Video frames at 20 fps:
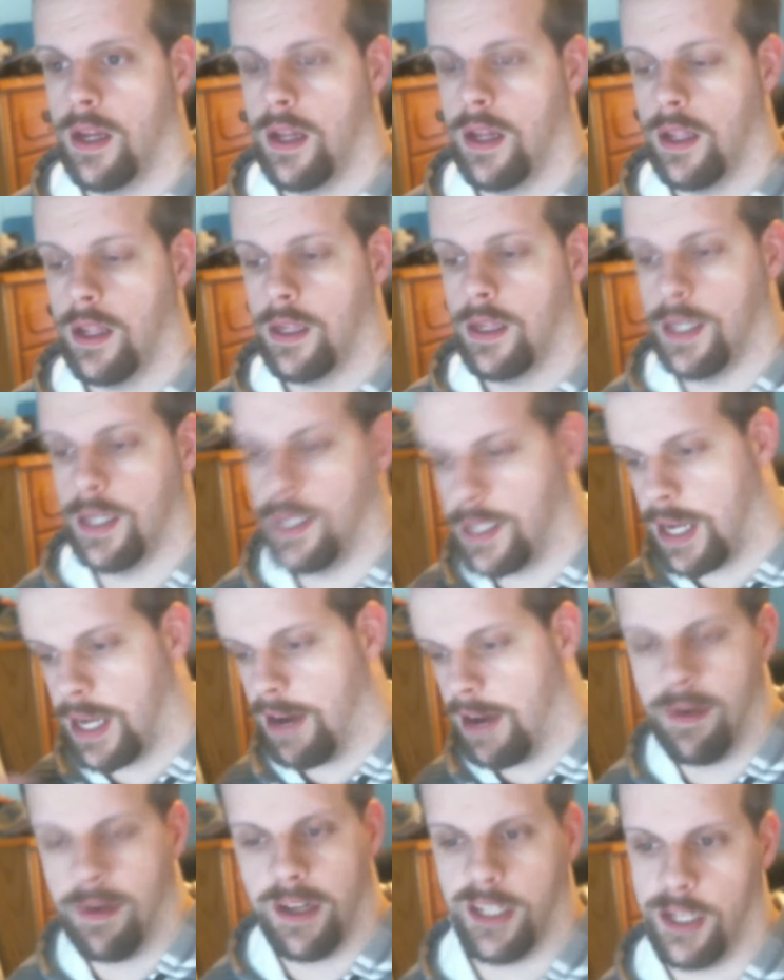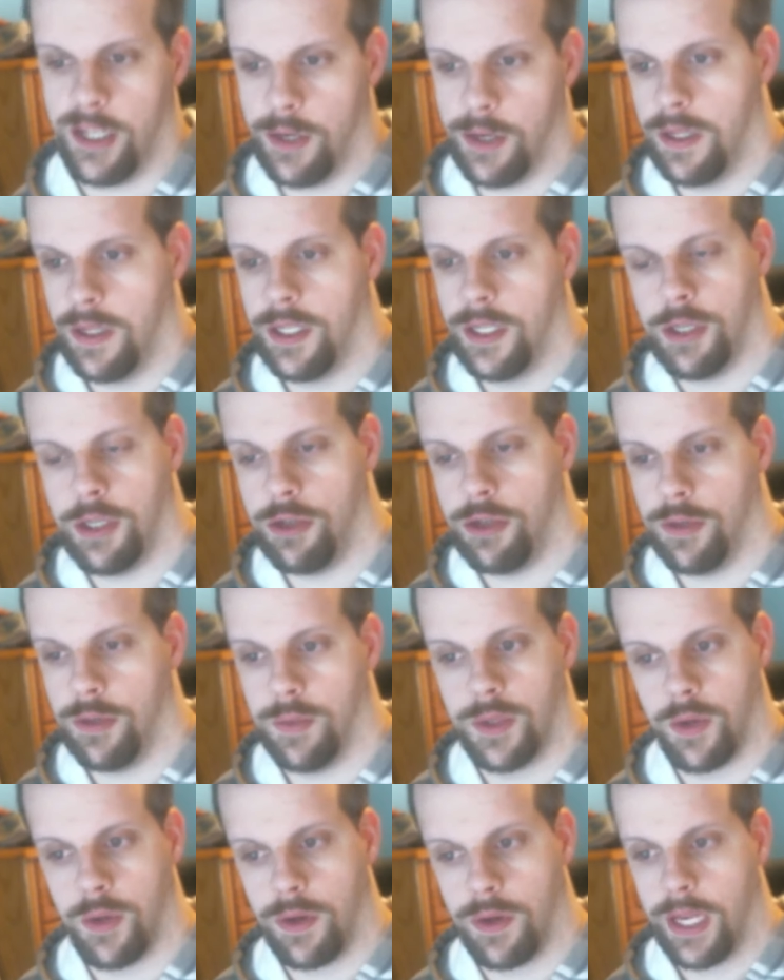Since everybody's doing this YouTube
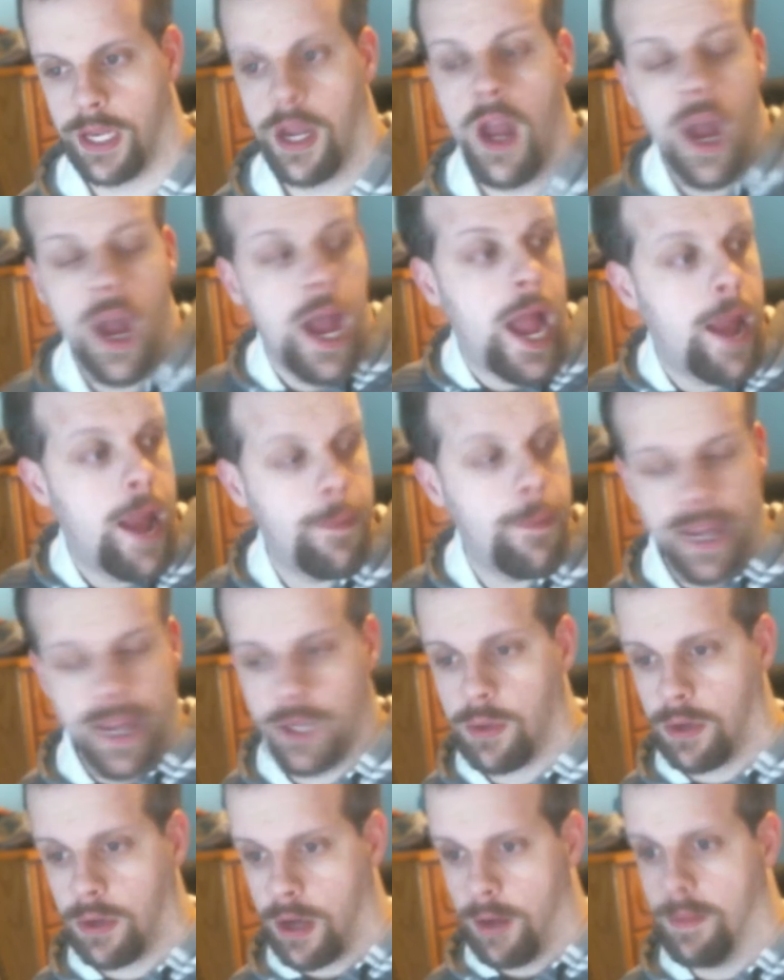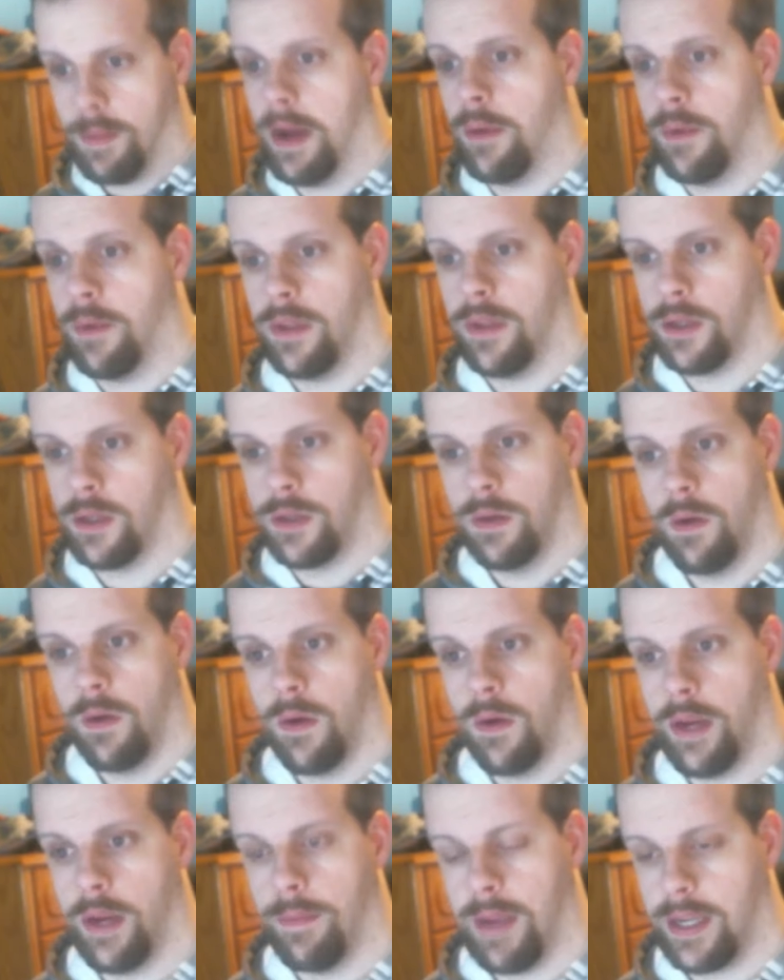story thing, I might as well come up with a story
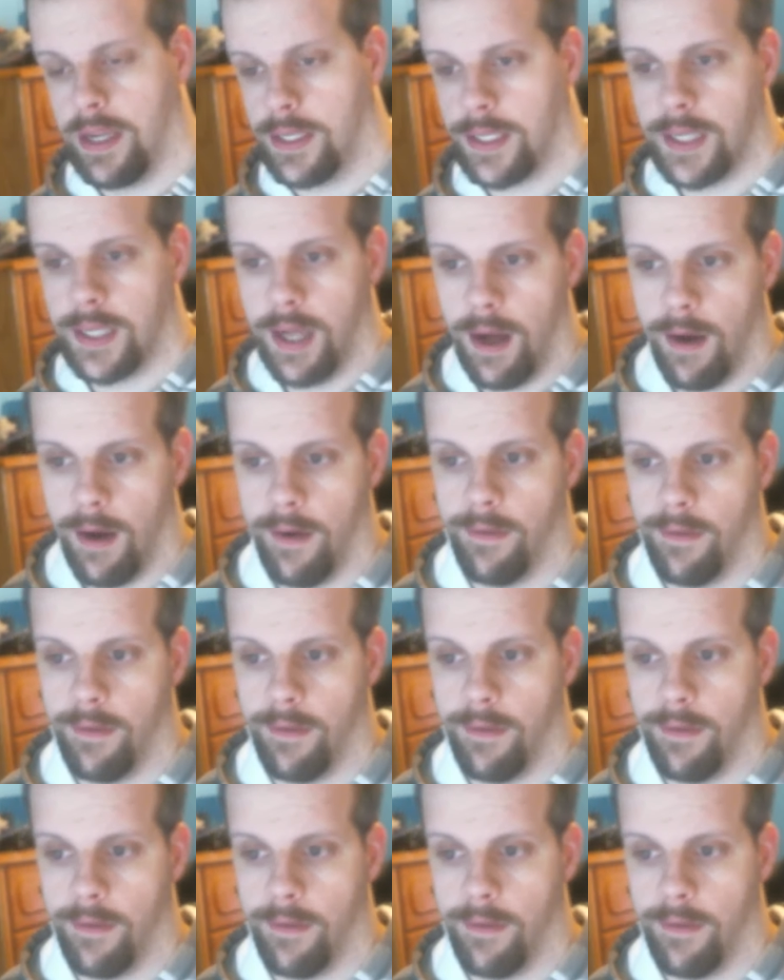myself.